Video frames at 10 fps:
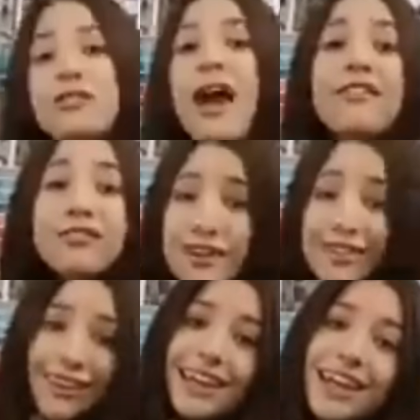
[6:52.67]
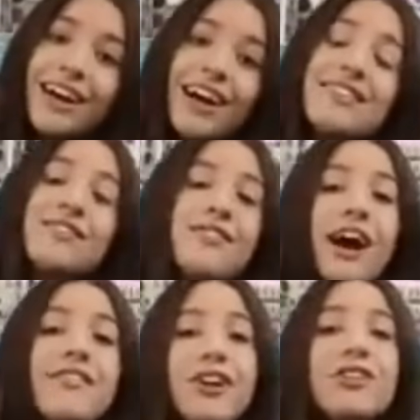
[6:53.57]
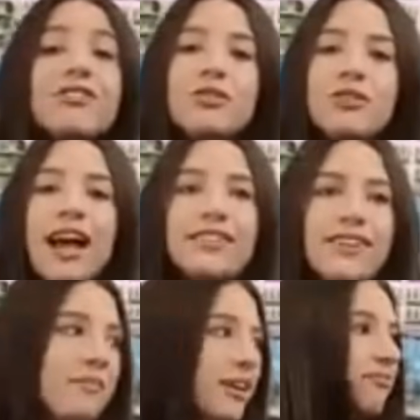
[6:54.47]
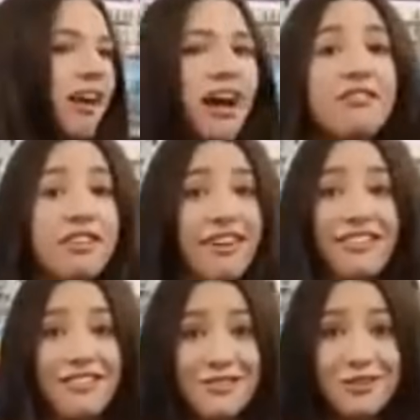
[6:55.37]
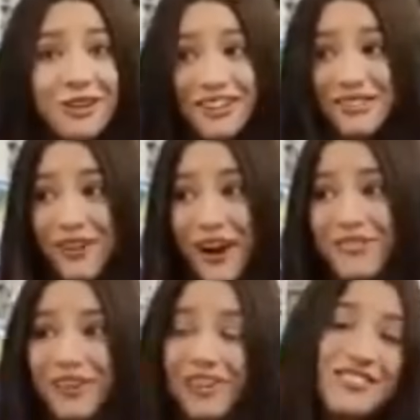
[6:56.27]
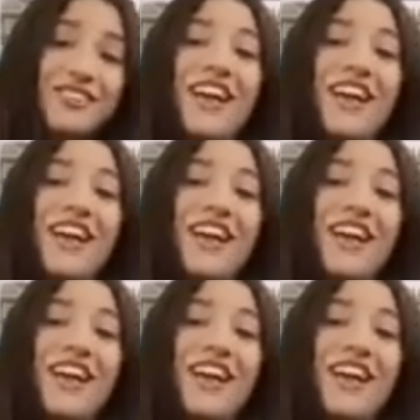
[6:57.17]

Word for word: So everything here is five dollars or less. I mean, everything in the store is five dollars or